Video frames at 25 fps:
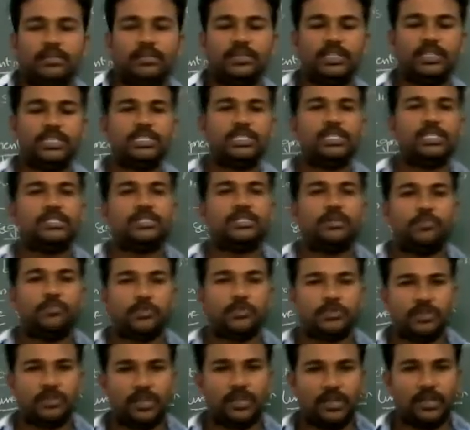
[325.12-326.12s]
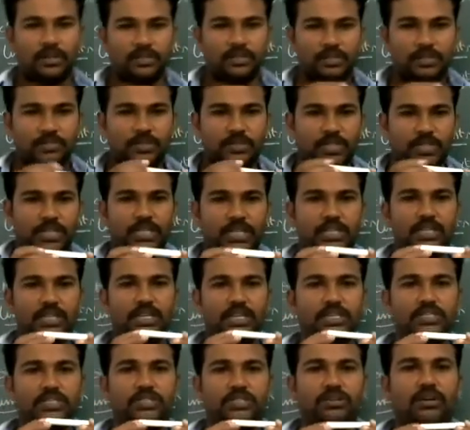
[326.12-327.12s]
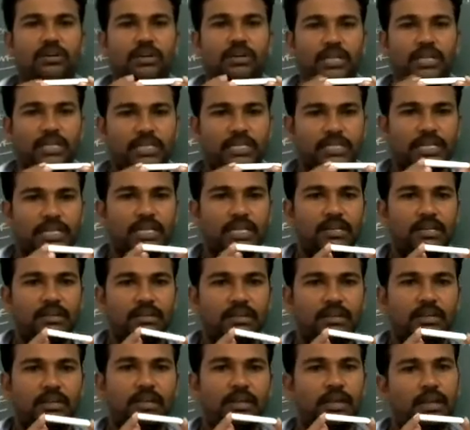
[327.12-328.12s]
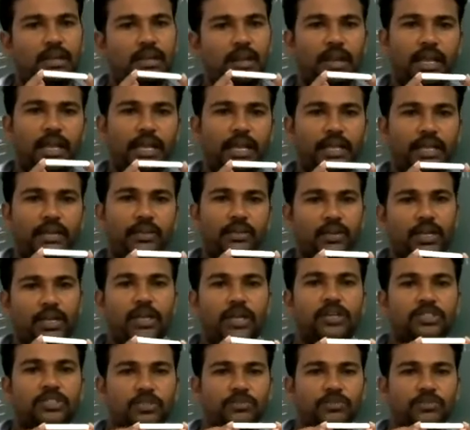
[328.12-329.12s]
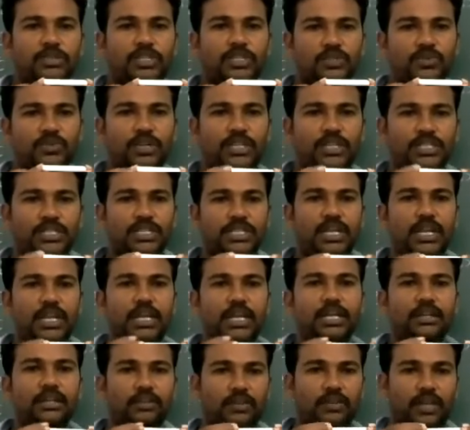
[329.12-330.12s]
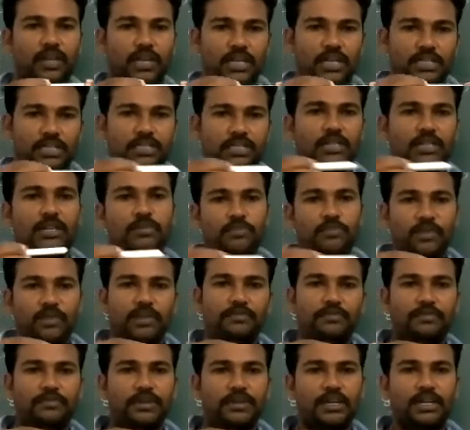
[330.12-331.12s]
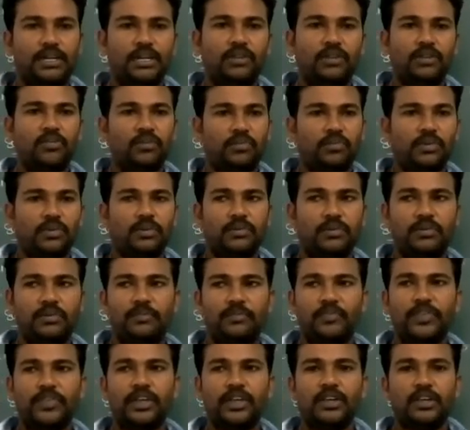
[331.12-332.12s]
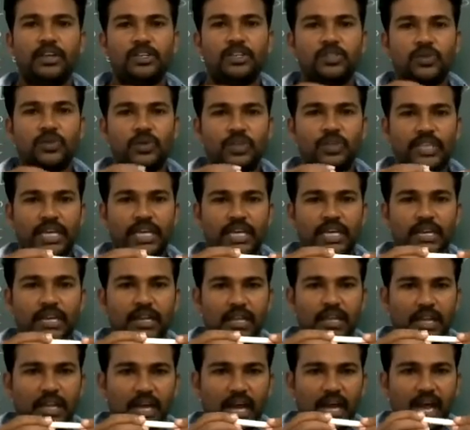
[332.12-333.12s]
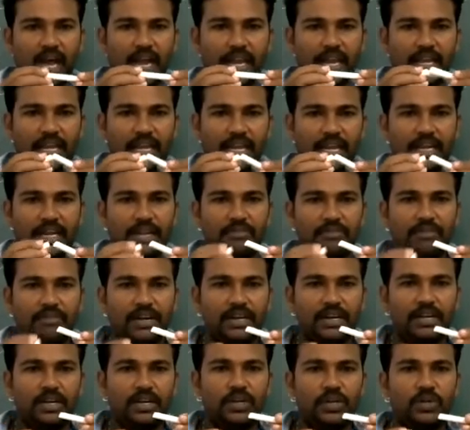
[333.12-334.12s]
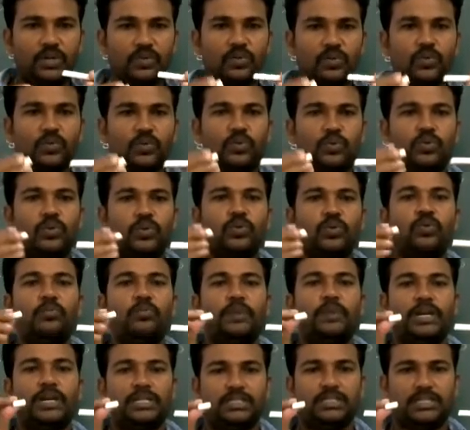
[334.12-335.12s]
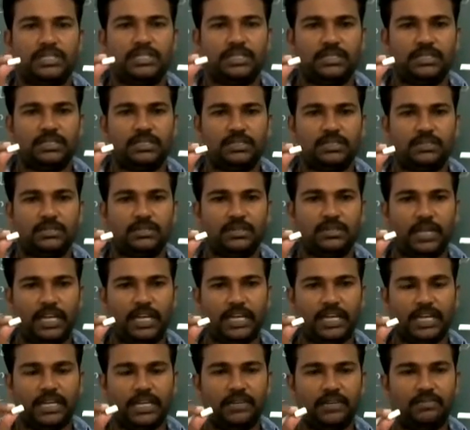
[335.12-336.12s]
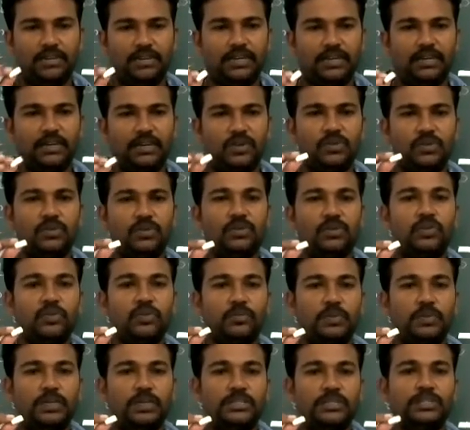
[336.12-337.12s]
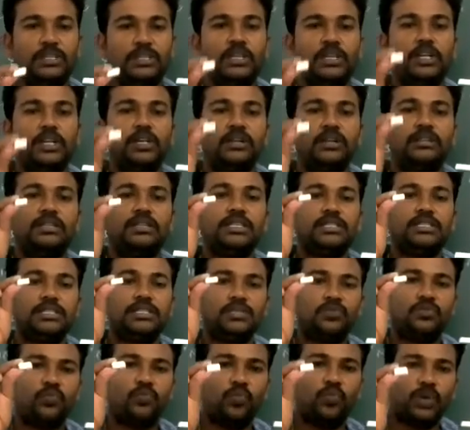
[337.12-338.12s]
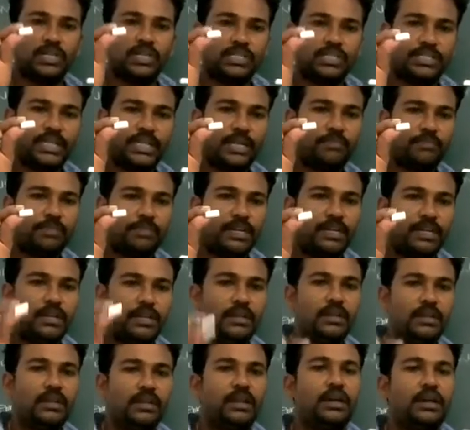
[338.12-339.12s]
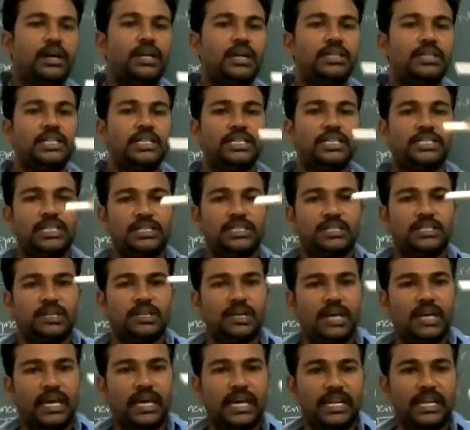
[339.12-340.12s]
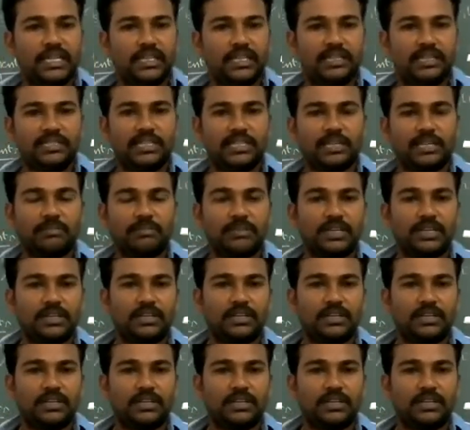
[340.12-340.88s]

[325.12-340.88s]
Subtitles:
This is suppose you can observe this chalk is a line. You can assume this one is a line. You can extend up to infinitely, no problem. So then I can divide into two parts. I can divide into two parts. This is one segment and this is another segment.